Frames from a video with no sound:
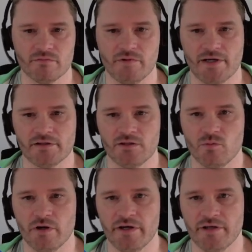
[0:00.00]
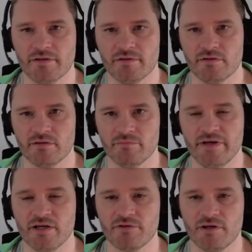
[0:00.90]
ugly white
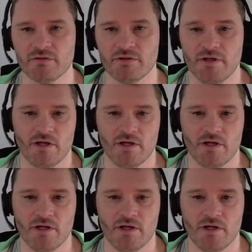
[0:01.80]
background,